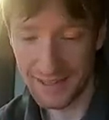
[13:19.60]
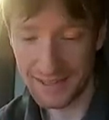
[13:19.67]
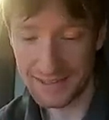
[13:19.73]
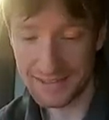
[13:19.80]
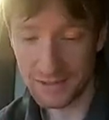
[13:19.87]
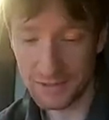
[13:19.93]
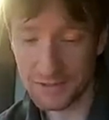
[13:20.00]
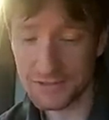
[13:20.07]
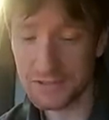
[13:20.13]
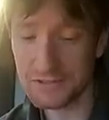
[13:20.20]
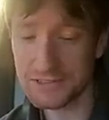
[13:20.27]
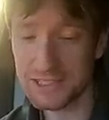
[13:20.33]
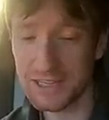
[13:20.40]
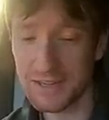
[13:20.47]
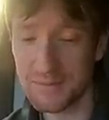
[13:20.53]
it is
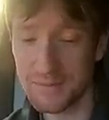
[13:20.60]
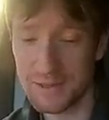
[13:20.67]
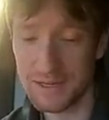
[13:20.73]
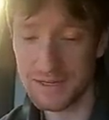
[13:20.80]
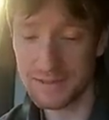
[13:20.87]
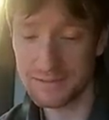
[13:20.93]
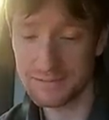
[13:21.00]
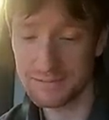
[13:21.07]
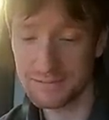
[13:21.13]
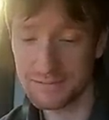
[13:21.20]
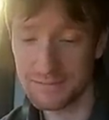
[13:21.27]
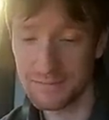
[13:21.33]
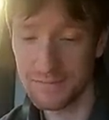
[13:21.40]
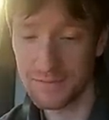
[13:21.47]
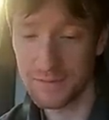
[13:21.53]
also telling me
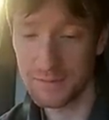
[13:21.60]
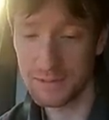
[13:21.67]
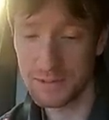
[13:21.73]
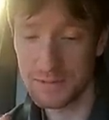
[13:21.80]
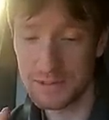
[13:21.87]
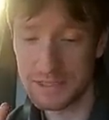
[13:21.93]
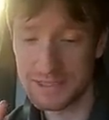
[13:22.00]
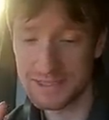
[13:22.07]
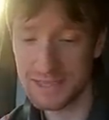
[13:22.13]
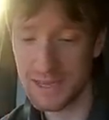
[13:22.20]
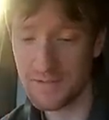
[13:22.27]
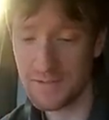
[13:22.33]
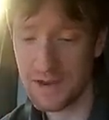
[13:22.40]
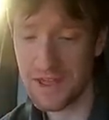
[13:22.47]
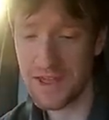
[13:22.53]
that between
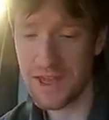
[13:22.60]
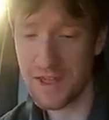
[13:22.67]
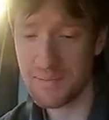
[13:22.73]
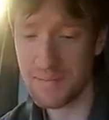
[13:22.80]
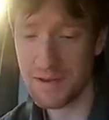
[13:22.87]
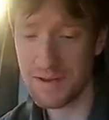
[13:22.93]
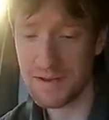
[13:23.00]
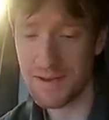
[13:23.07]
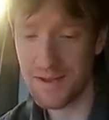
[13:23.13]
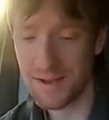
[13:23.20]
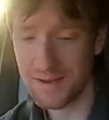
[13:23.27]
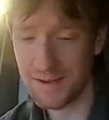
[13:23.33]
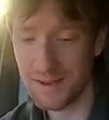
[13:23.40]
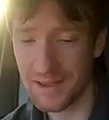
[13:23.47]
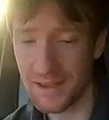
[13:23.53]
seven A M and
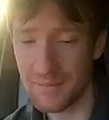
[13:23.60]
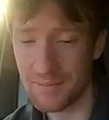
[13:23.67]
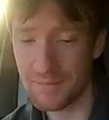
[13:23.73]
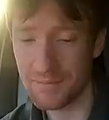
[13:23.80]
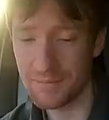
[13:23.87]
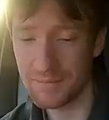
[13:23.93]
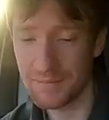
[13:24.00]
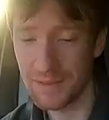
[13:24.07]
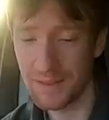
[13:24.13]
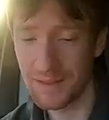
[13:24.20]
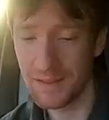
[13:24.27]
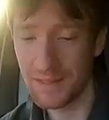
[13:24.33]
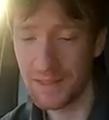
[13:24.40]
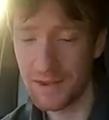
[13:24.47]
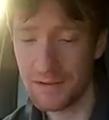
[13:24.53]
nine A M,
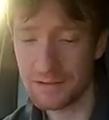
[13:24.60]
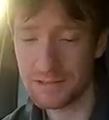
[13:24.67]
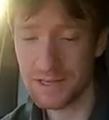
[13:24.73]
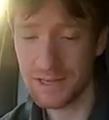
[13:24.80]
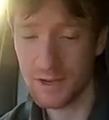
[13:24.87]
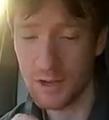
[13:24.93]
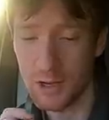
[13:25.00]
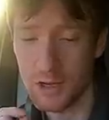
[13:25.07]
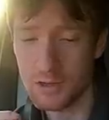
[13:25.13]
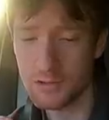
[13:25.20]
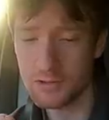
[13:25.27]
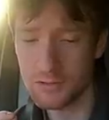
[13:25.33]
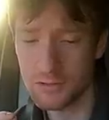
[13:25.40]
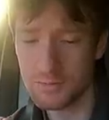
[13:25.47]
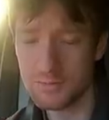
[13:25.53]
there is a one
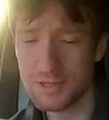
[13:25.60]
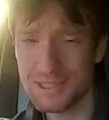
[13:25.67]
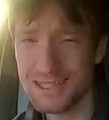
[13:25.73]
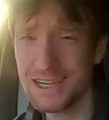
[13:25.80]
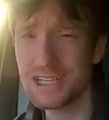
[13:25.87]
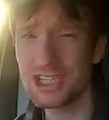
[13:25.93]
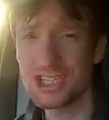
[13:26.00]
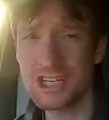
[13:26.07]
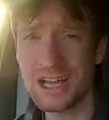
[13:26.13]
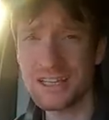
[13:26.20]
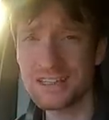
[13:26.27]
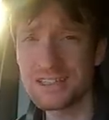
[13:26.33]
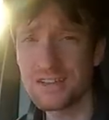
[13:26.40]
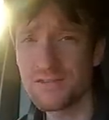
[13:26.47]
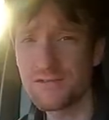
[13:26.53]
hundred percent
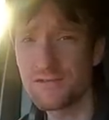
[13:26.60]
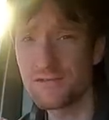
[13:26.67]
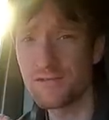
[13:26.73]
chance of